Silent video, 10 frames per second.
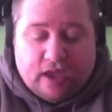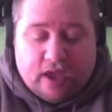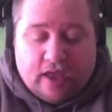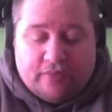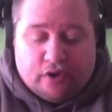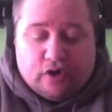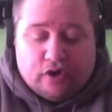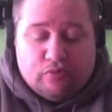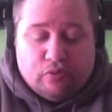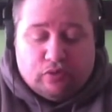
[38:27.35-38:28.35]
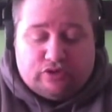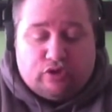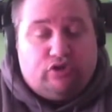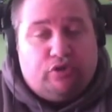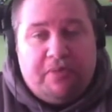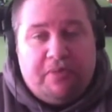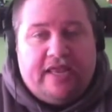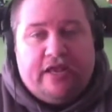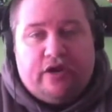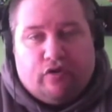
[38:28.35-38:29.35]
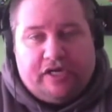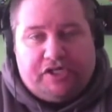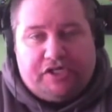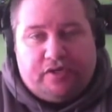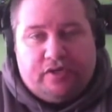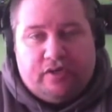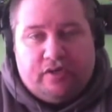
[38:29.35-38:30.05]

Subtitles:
They're going to do more social media integration,